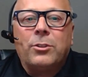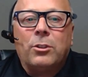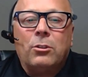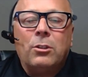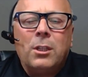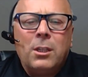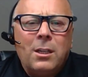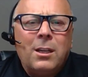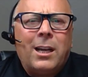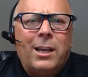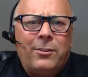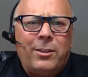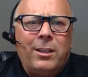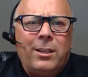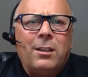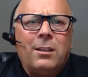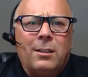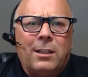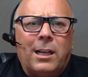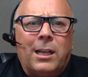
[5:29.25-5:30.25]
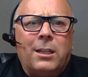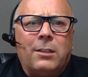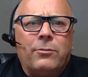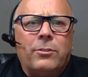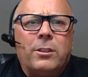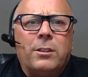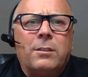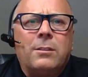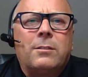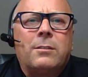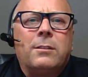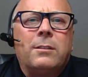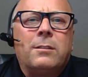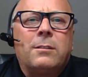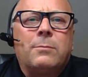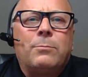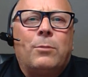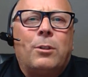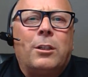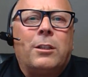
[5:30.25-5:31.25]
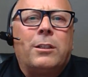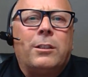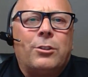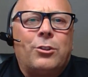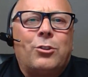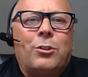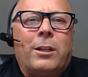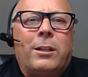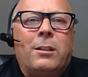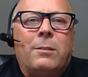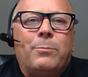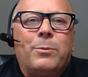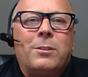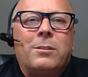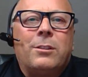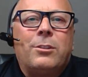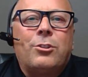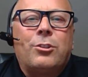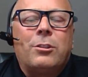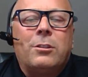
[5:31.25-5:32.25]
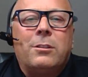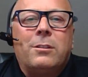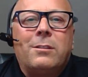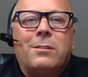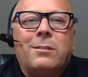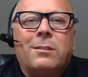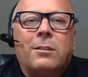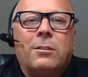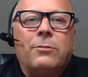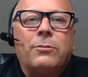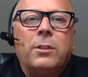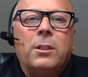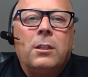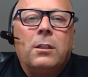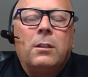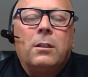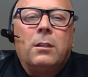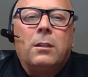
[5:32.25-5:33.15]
So I think a lot of it is market trying to position itself